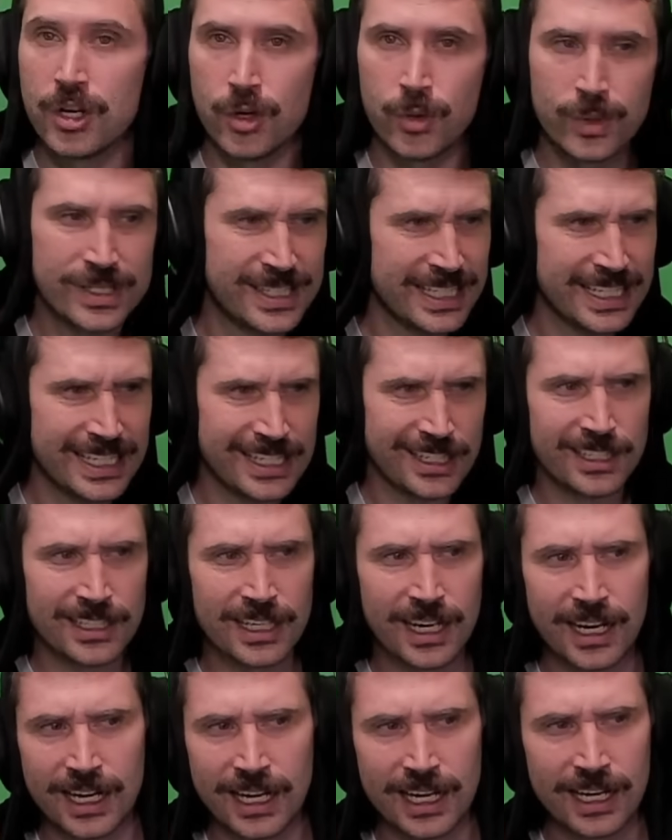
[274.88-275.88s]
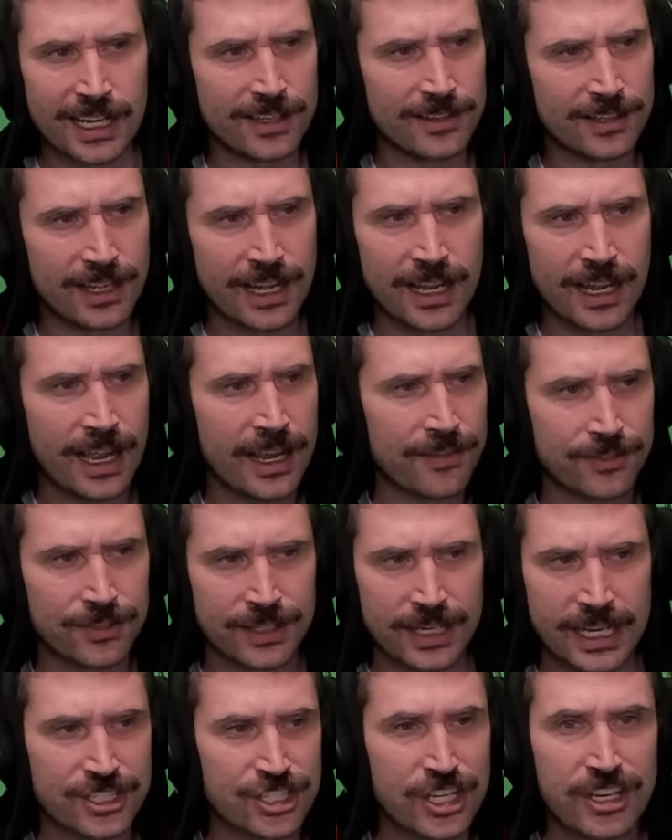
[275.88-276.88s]
who was the uh, I
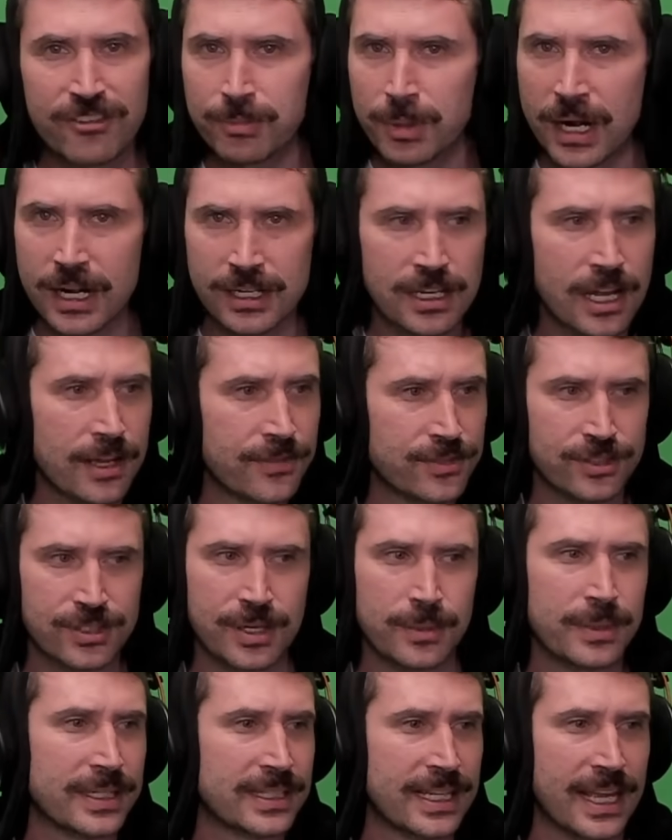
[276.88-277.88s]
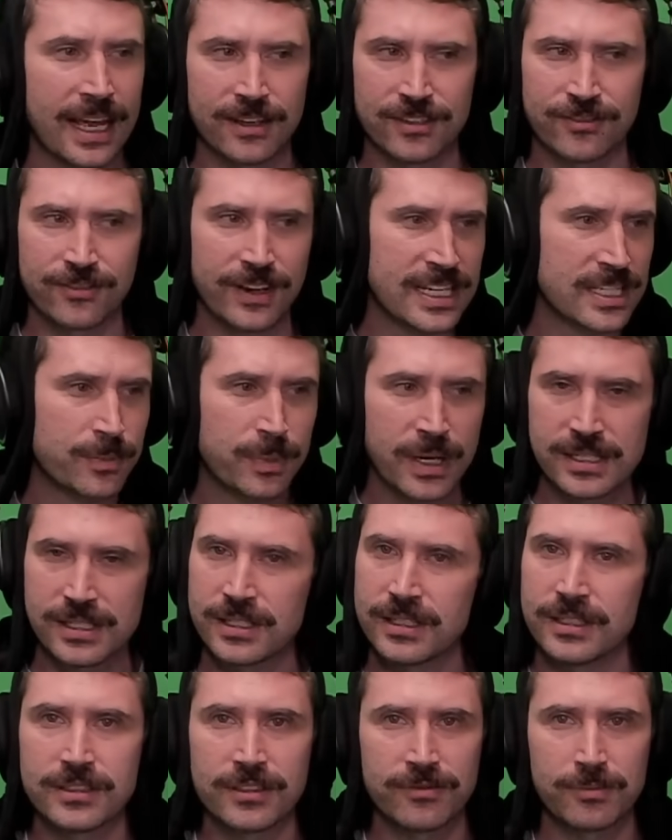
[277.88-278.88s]
forget chief product officer, something like that, vice
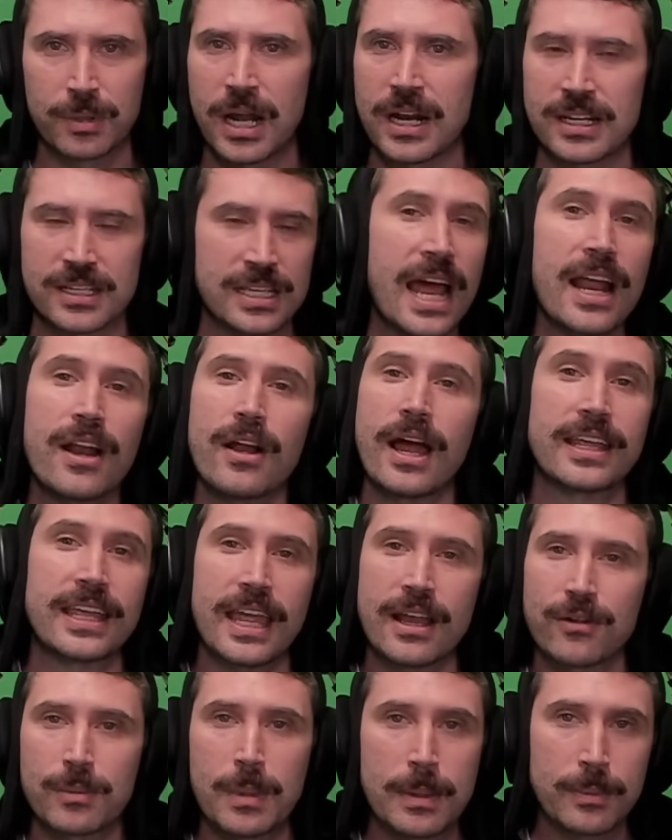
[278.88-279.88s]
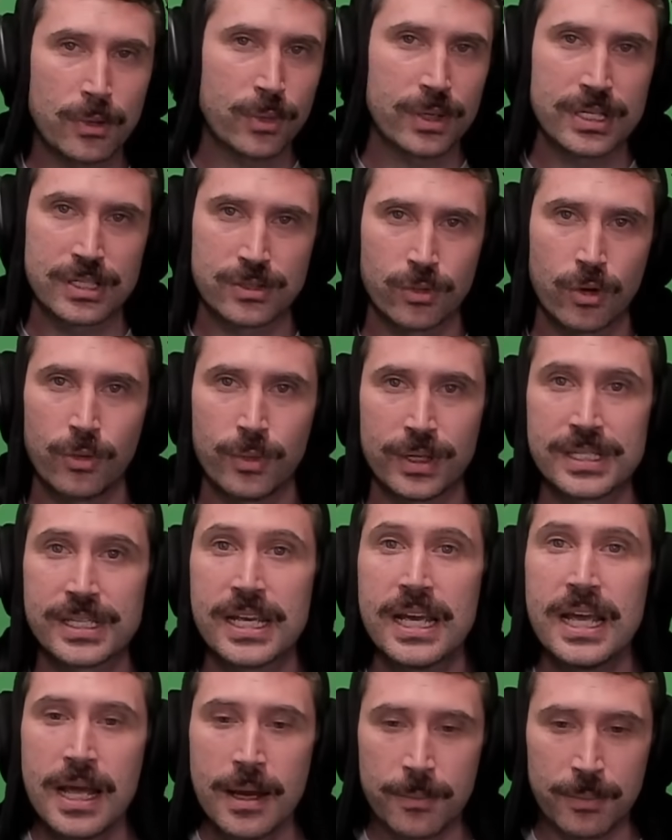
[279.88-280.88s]
president of products. I, I can't remember what his role was,
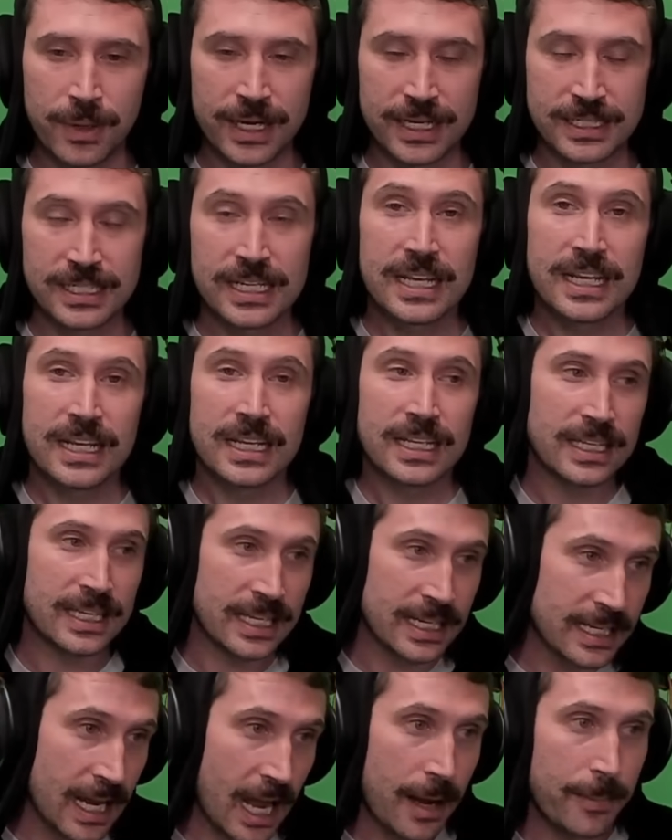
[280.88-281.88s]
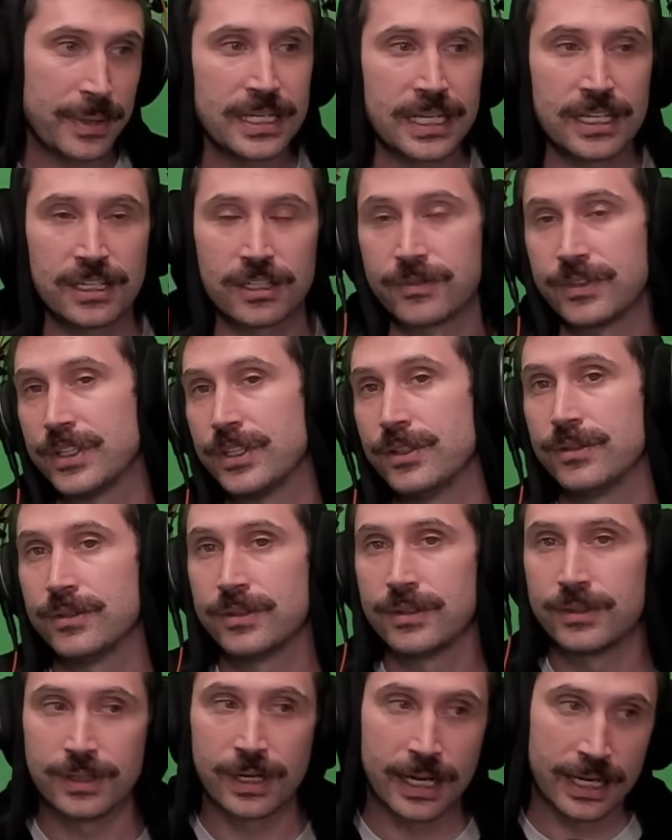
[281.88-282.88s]
but he got me to interview.
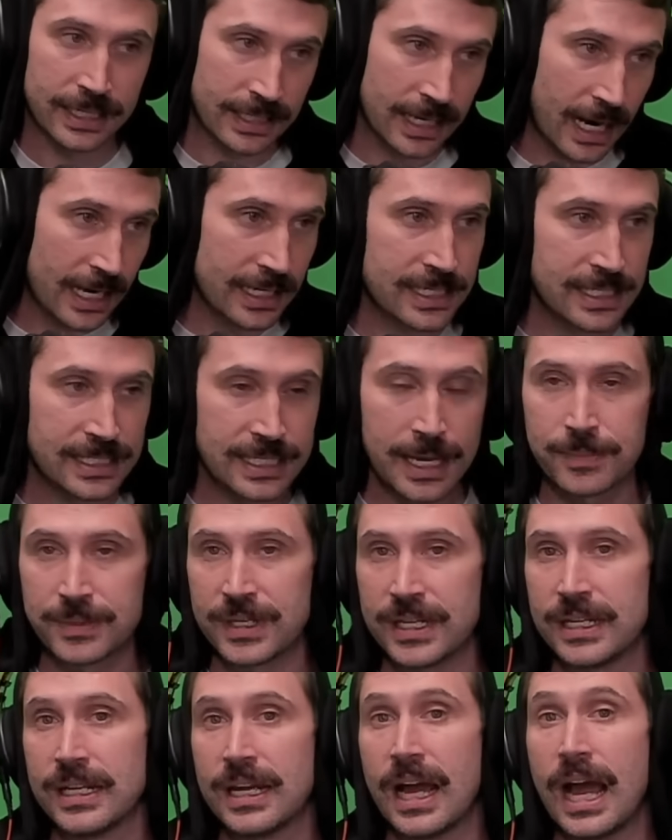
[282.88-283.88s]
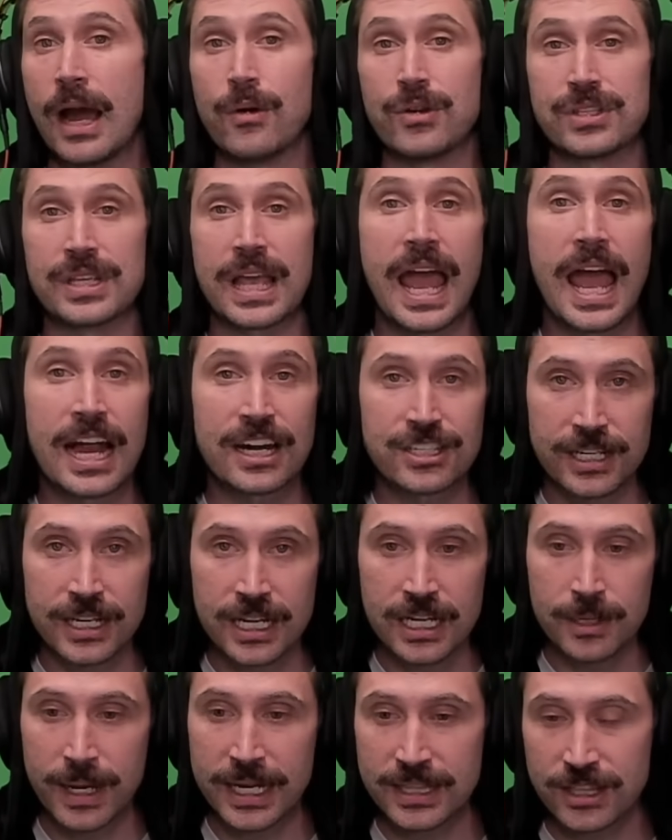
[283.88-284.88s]
I got accepted. I was actually
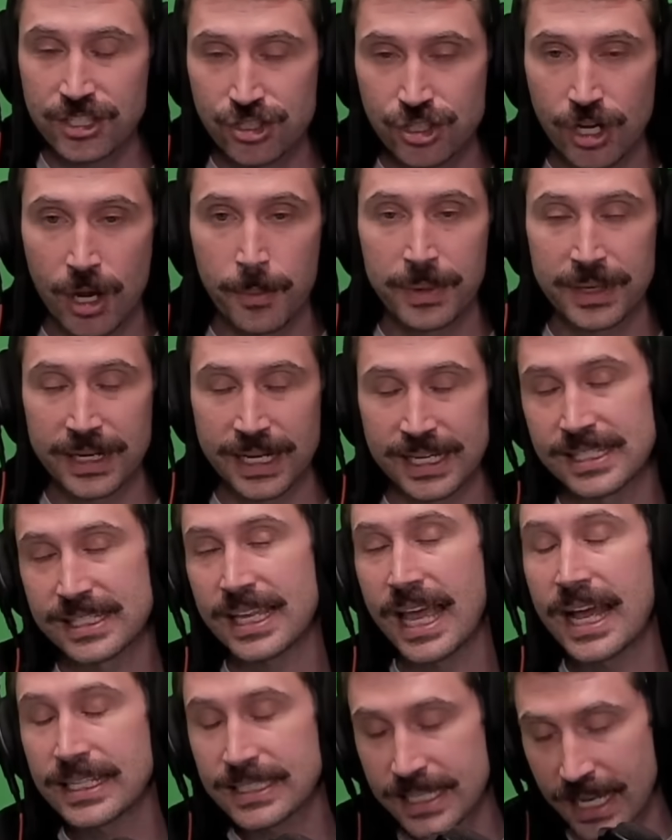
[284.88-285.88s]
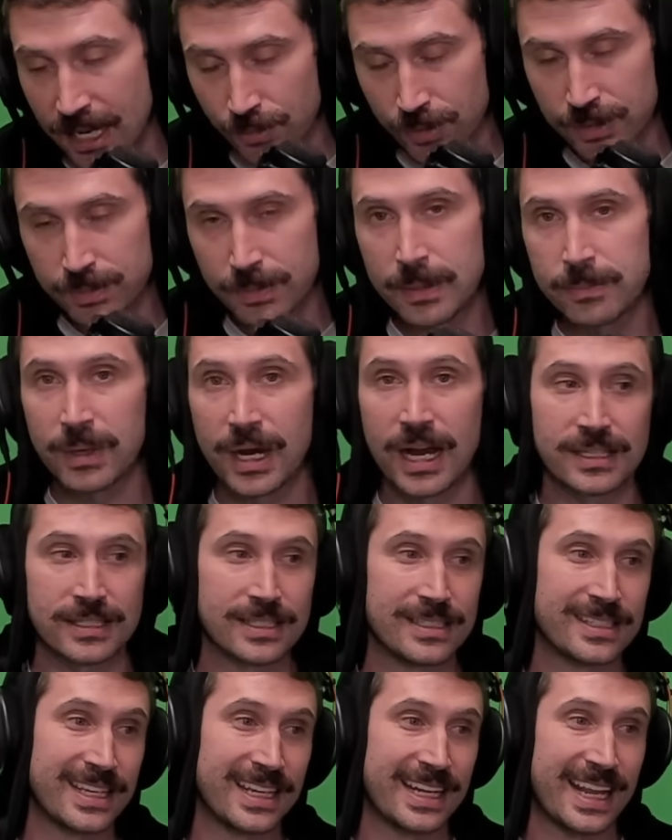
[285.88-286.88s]
going to make the jump. And I sat down with my boss
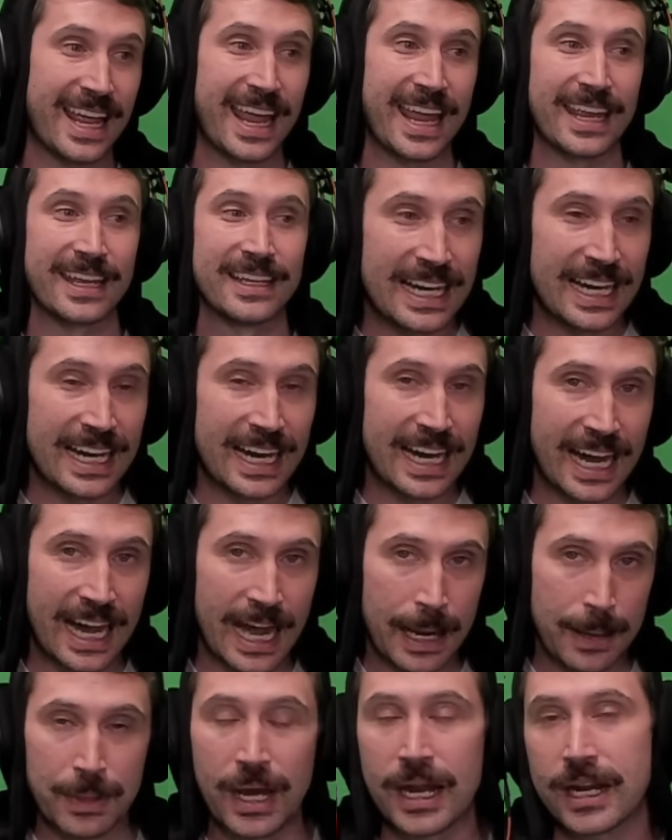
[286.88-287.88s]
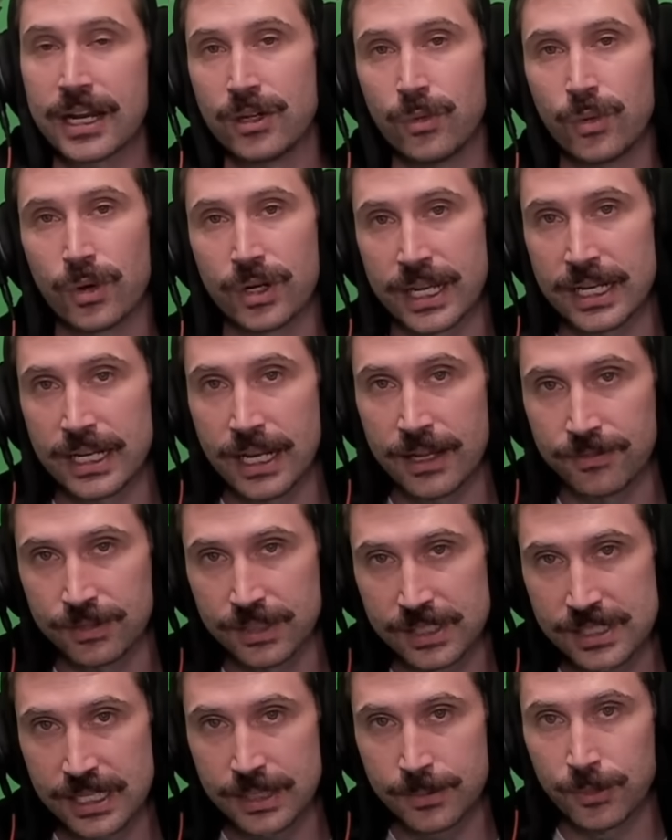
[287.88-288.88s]
and said, Hey, I'm not going to work at
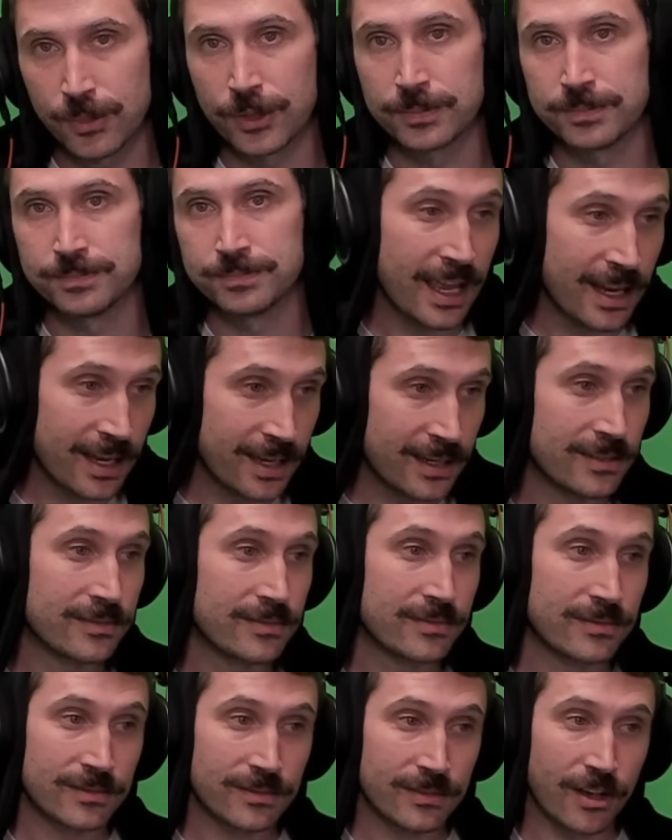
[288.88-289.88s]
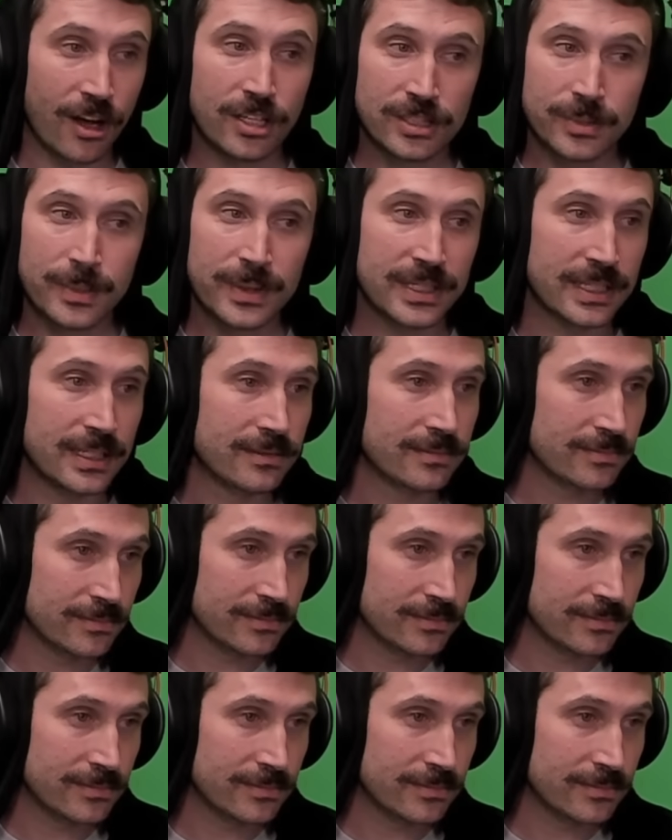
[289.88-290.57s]
Netflix anymore. And ultimately,